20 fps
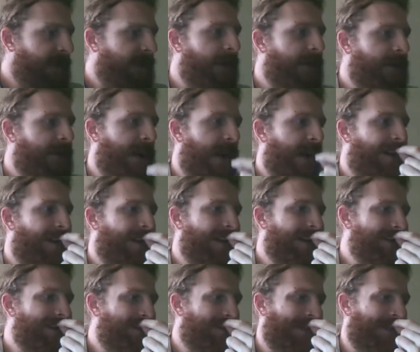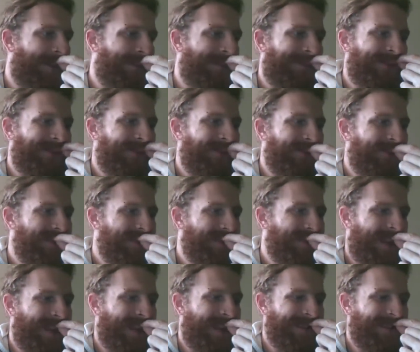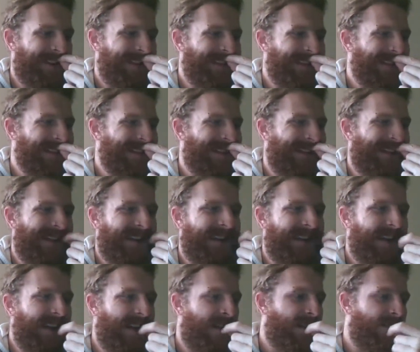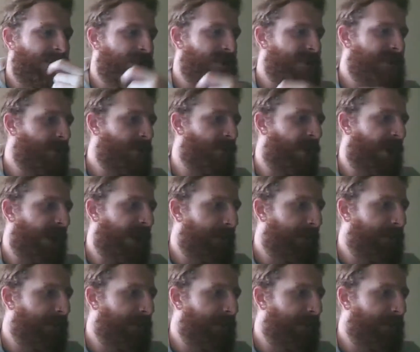And now I can scrub through this as necessary to see what